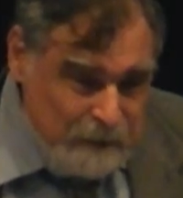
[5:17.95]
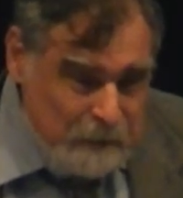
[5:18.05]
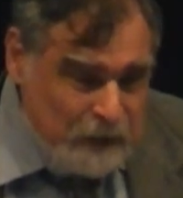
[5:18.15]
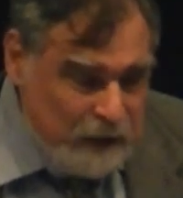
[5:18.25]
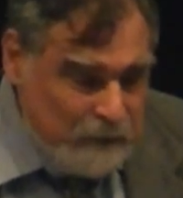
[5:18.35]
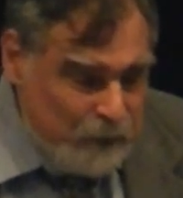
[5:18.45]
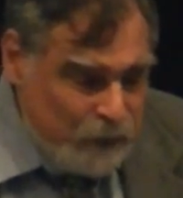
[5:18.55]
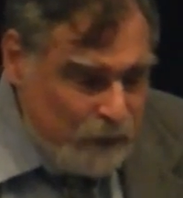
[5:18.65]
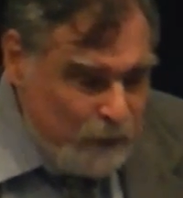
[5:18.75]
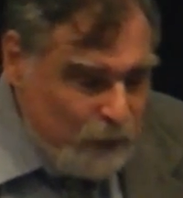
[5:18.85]
Besides,
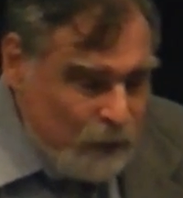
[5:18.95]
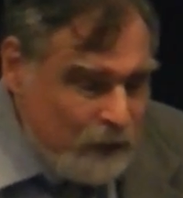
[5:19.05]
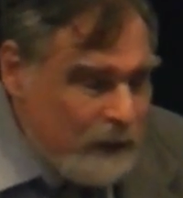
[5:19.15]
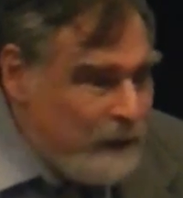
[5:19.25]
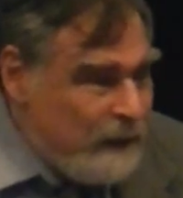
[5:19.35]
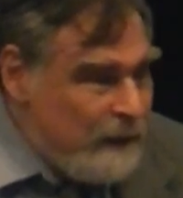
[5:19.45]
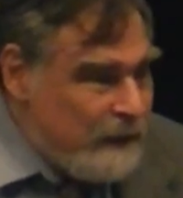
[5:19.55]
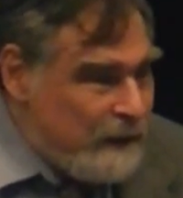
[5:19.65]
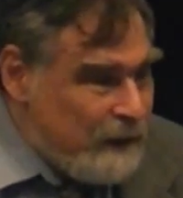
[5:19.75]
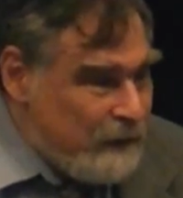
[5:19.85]
most of you know it.
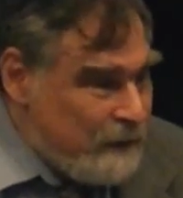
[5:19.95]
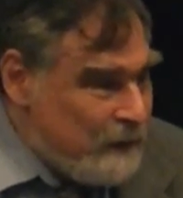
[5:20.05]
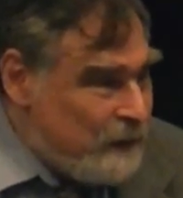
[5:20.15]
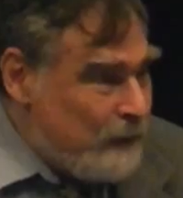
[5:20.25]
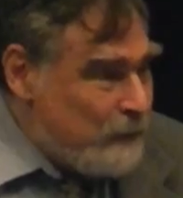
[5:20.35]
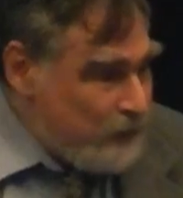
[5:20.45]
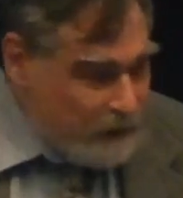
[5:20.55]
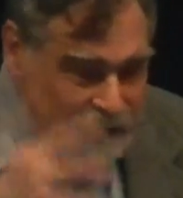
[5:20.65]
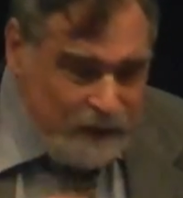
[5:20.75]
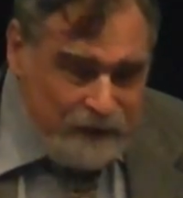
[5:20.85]
The subject
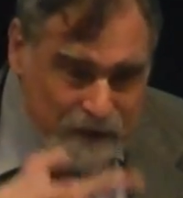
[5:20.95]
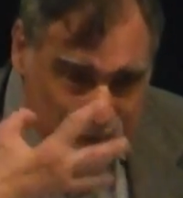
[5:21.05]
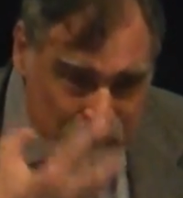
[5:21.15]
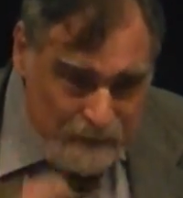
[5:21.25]
is